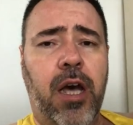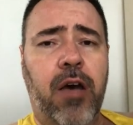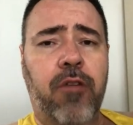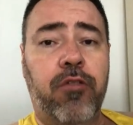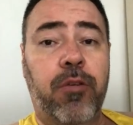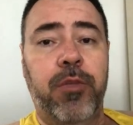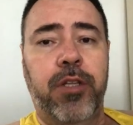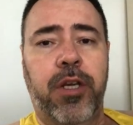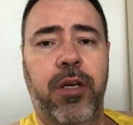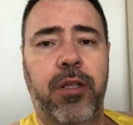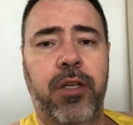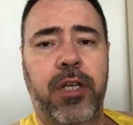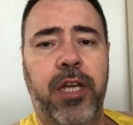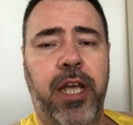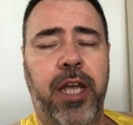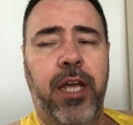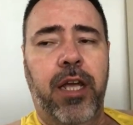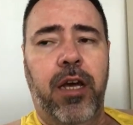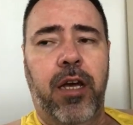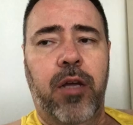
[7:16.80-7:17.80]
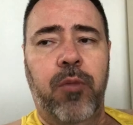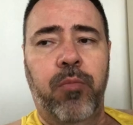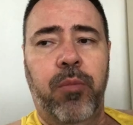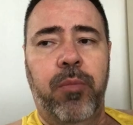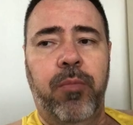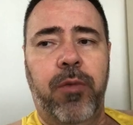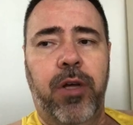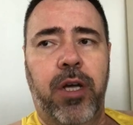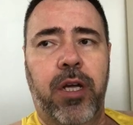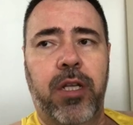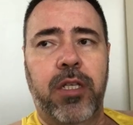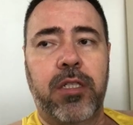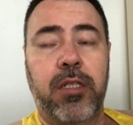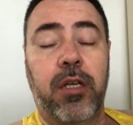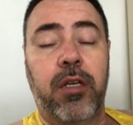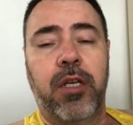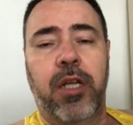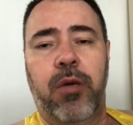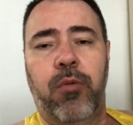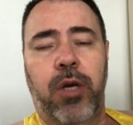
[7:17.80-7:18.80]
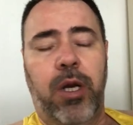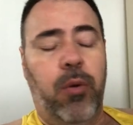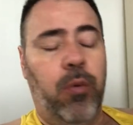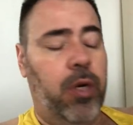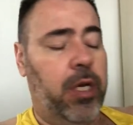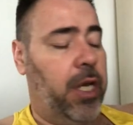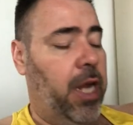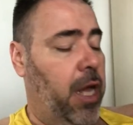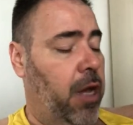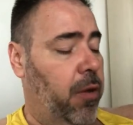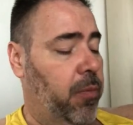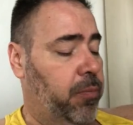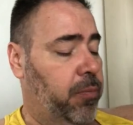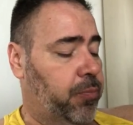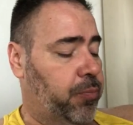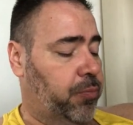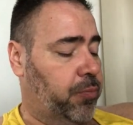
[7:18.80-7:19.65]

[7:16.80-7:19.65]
from the other day on Sunday when I worked out.